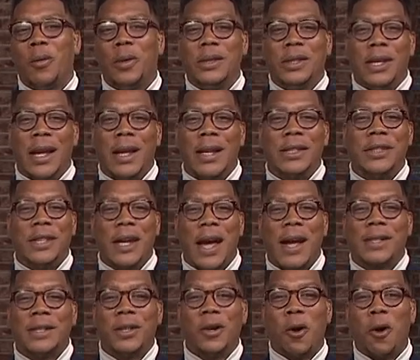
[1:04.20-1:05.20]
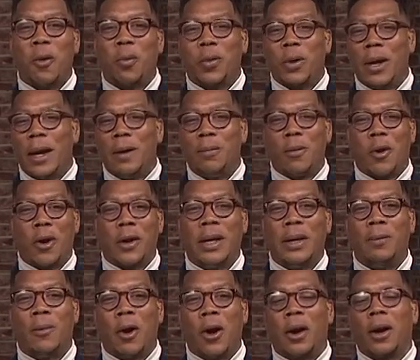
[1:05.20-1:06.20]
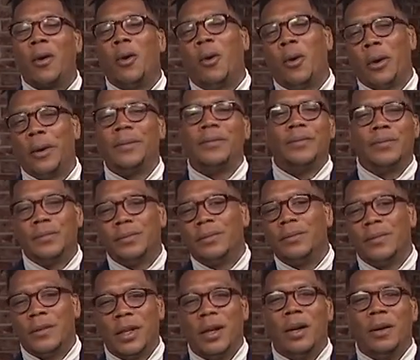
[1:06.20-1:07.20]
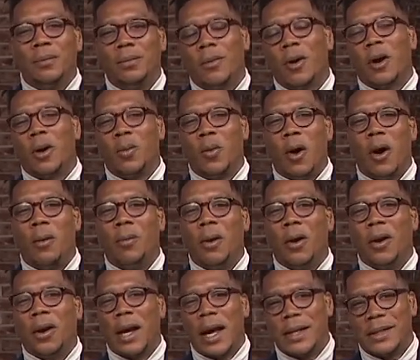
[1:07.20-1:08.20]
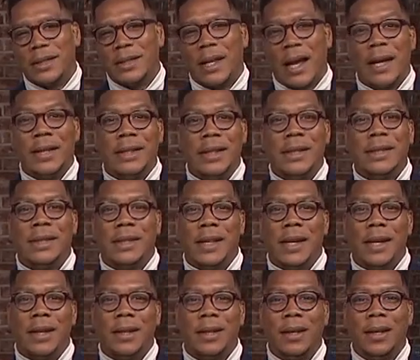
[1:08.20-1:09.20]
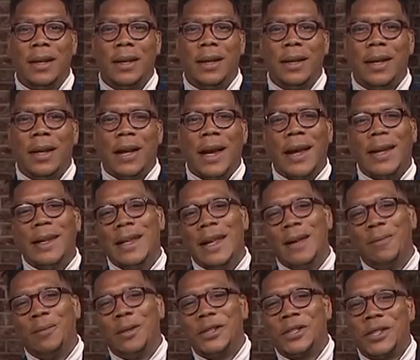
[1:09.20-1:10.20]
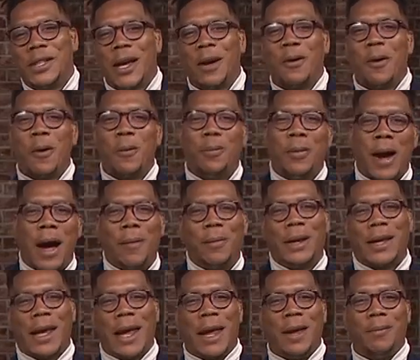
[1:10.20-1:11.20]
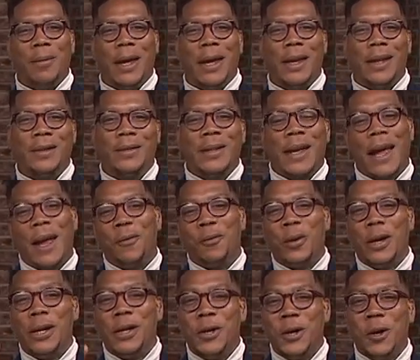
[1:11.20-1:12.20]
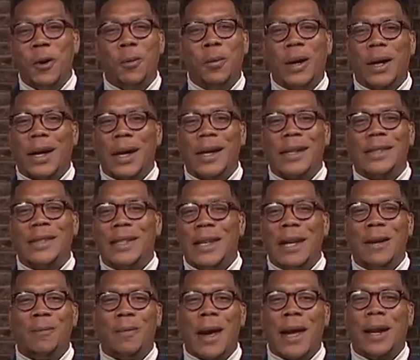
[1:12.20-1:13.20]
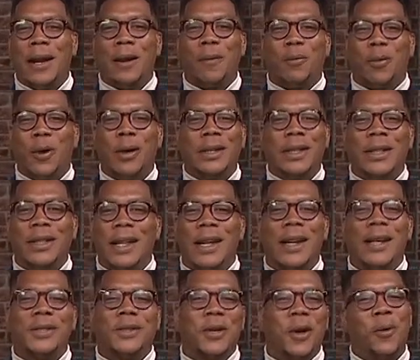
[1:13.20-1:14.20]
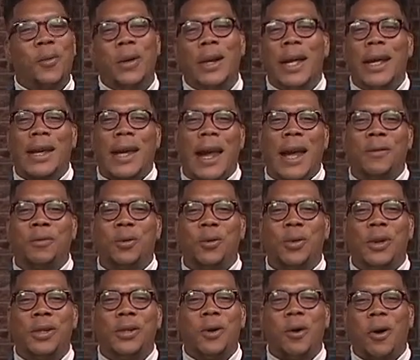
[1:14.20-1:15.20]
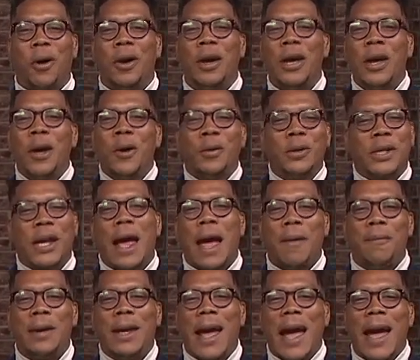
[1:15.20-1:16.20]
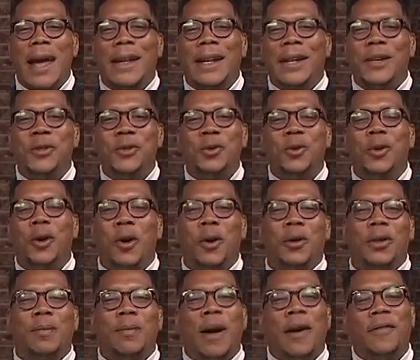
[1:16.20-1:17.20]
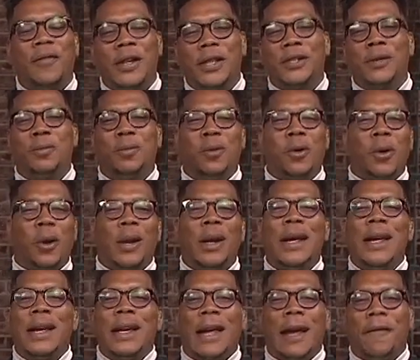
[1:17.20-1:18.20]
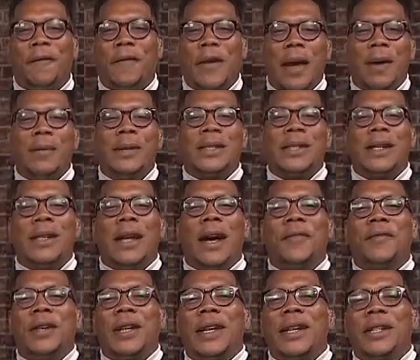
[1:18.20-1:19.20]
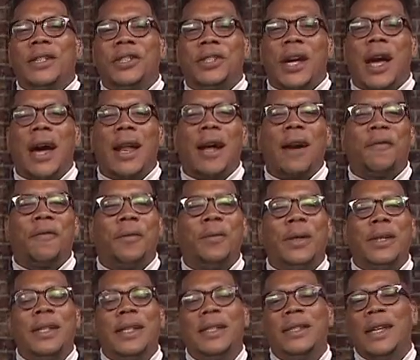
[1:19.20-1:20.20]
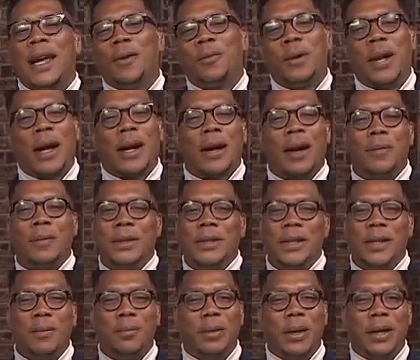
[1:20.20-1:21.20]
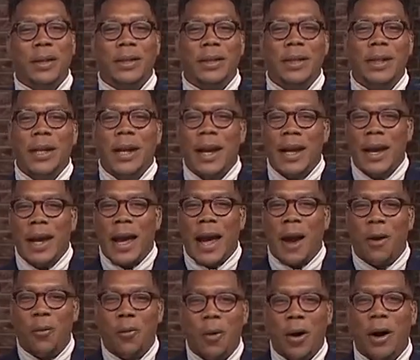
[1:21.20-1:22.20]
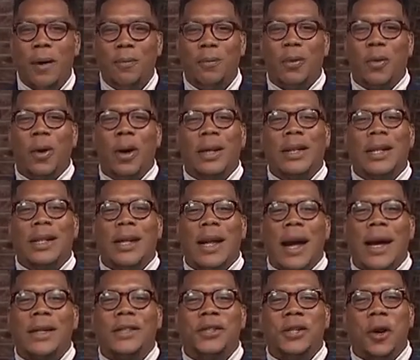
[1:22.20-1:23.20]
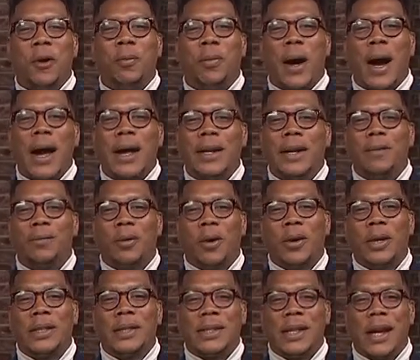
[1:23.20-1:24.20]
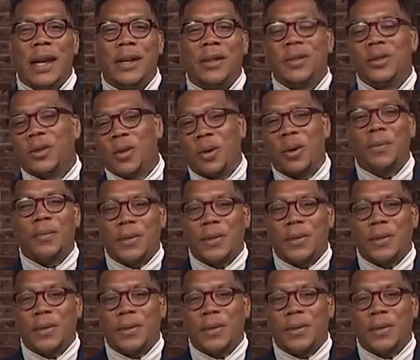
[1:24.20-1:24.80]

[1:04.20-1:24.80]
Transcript: with Janet Jackson, Oprah, and Marky Mark, or, you know, Mark Wahlberg, as his ID said. And then Michelle Obama came in. And we knew because D made it a point to let us know when they came through the door, which had me adding a new goal to my vision board, get famous enough to get a shout out from the DJ when I come into the building. At one point in the night, Joe Biden and Bernie Sanders, or